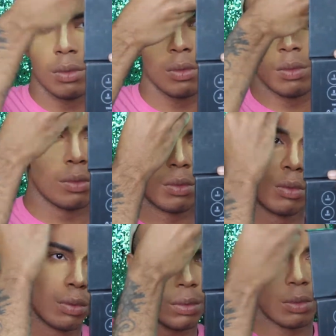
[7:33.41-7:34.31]

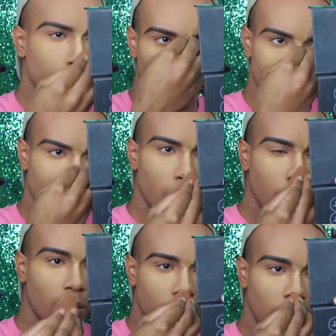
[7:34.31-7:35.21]
powder from Ben
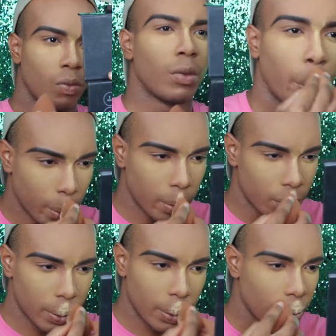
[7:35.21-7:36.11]
Nye Luxury Powder.